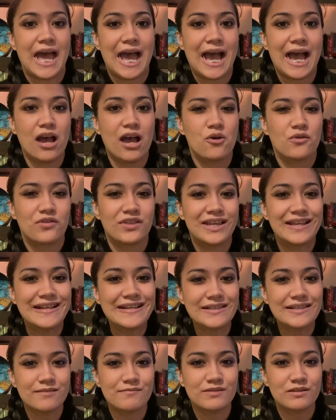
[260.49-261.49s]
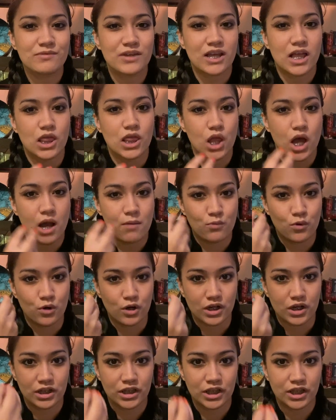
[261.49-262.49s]
how things seem to be a lot more
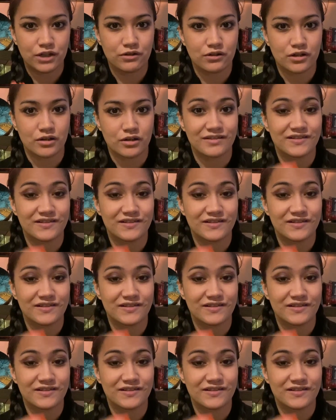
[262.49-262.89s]
clearer,